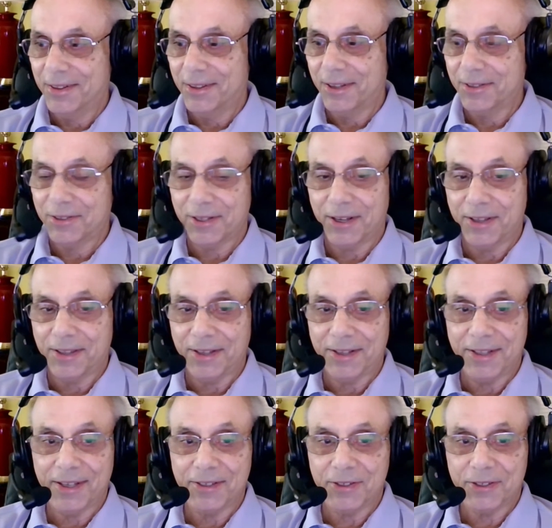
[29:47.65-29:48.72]
I think
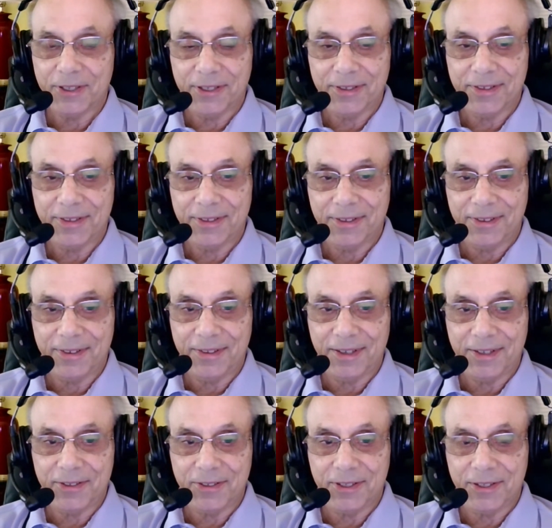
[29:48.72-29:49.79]
that's
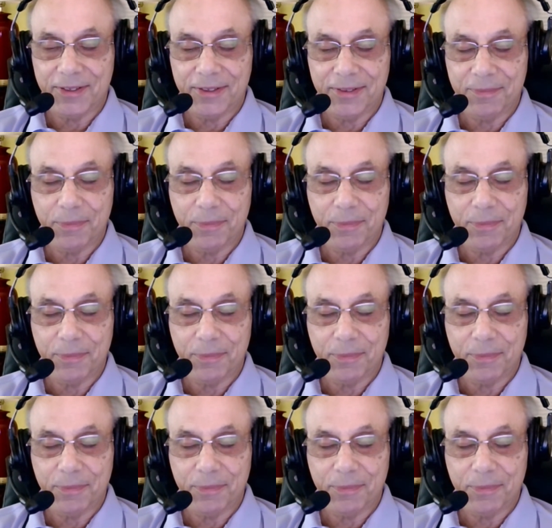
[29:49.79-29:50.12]
the